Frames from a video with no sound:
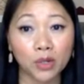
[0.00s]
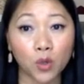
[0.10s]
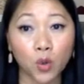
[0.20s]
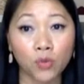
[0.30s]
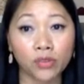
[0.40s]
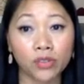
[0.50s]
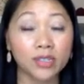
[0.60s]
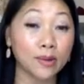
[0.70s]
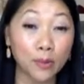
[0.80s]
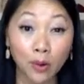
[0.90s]
to go over this.
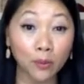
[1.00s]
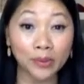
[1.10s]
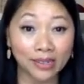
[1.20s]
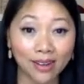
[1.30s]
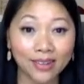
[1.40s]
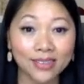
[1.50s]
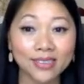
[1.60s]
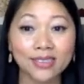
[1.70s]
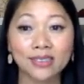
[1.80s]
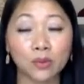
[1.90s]
I'm hoping not,
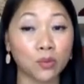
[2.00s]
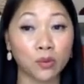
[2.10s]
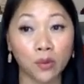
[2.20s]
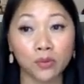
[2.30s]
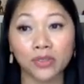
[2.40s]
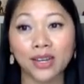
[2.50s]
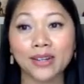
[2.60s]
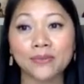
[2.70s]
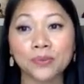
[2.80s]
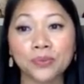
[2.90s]
that we won't go over
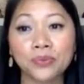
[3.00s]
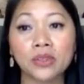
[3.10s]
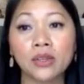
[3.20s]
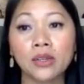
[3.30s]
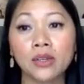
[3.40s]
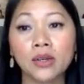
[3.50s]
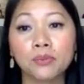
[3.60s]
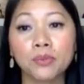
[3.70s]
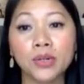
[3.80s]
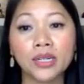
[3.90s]
that.
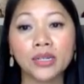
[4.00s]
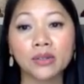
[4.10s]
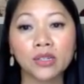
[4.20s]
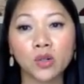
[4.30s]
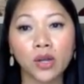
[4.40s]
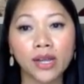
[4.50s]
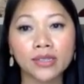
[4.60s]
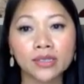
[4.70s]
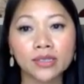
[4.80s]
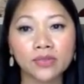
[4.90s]
But,
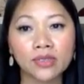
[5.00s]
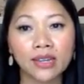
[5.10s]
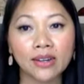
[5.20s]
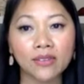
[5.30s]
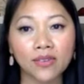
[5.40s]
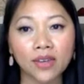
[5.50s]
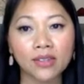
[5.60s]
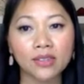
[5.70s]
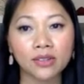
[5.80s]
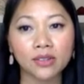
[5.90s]
as of net
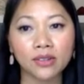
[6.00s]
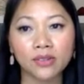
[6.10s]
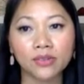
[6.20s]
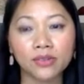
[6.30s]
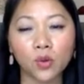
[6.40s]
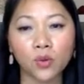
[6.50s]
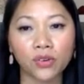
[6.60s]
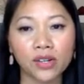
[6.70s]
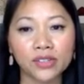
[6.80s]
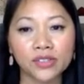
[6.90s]
effect of
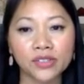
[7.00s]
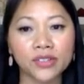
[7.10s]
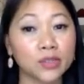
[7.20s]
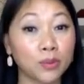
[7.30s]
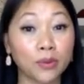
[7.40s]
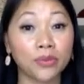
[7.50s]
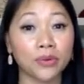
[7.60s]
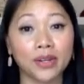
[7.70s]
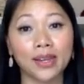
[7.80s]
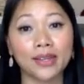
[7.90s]
over under is about
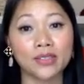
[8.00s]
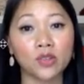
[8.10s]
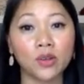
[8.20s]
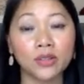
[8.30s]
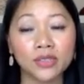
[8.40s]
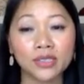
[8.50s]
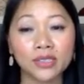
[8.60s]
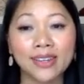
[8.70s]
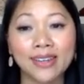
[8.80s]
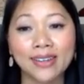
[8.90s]
$38
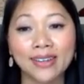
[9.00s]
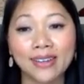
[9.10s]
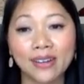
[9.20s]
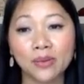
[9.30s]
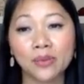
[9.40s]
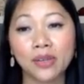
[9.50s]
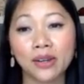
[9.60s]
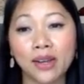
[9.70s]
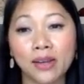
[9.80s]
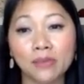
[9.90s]
that
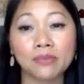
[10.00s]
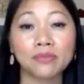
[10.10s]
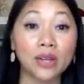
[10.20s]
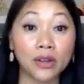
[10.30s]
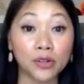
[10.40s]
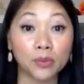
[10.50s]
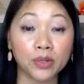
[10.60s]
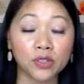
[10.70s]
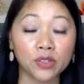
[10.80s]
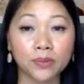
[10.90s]
I'm under
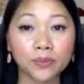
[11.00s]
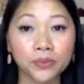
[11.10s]
budget.